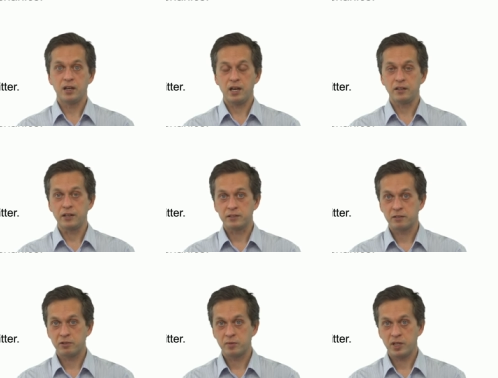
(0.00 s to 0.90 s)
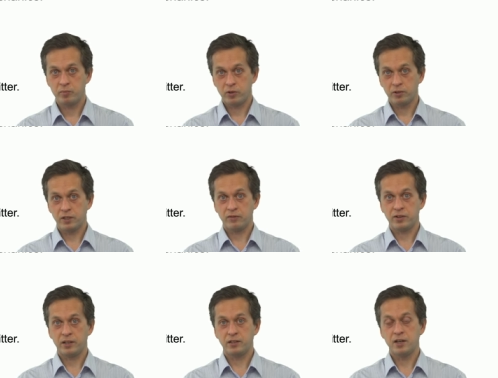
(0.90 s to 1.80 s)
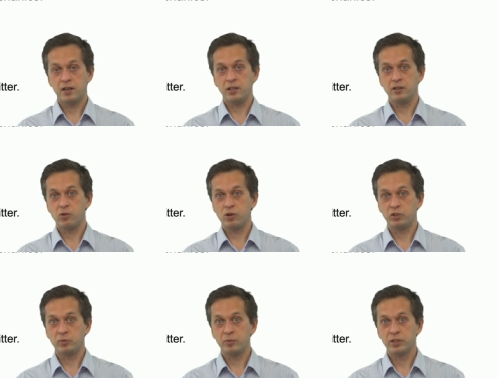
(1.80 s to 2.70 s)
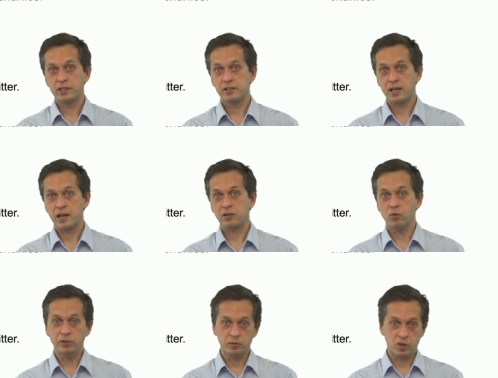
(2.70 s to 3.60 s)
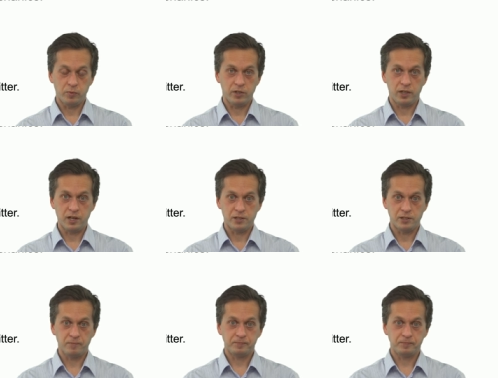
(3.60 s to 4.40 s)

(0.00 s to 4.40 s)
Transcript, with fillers: an extremely important effect in quantum optics and quantum communication.